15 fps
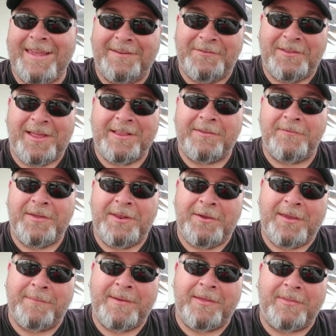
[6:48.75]
If you like the video,
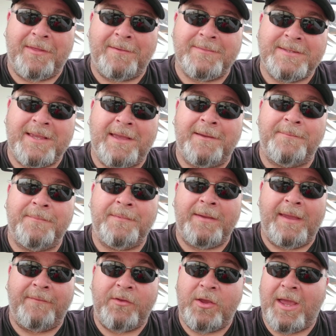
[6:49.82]
give me a thumbs up.
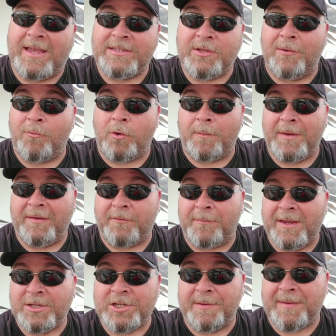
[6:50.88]
If you guys know more
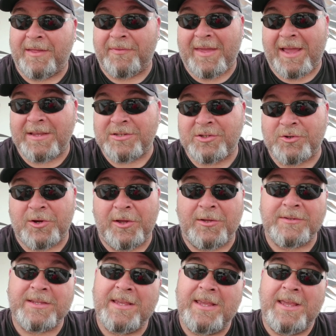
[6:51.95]
information about 1,000
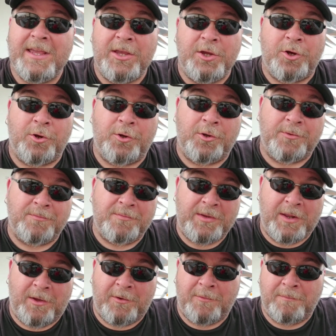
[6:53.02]
Trails, you're a good
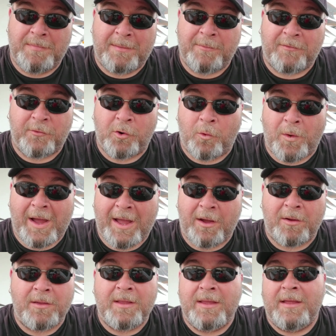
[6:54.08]
member for a
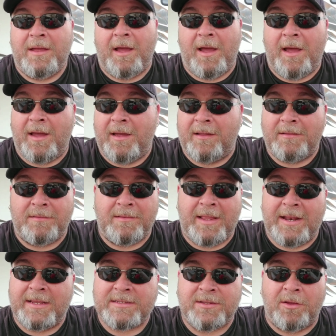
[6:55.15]
while,
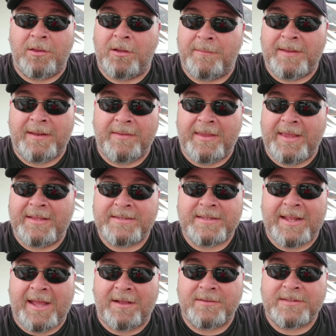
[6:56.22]
let us know a little bit of the ins
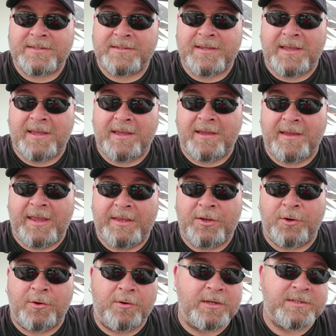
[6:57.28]
and outs in
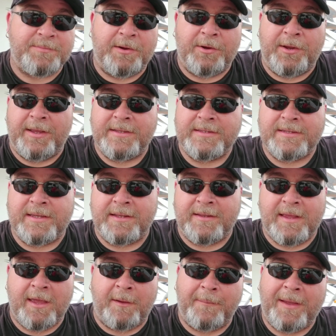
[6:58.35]
your experience, and
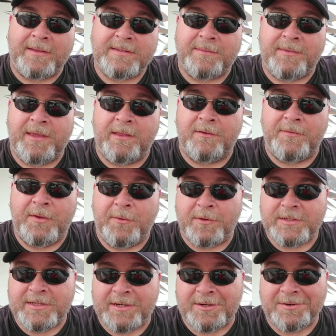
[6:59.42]
help out some of the other
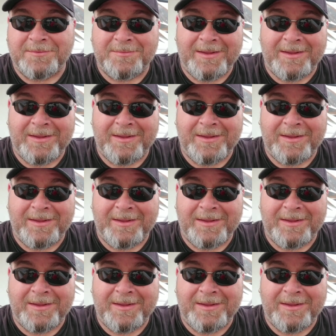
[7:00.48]
viewers here.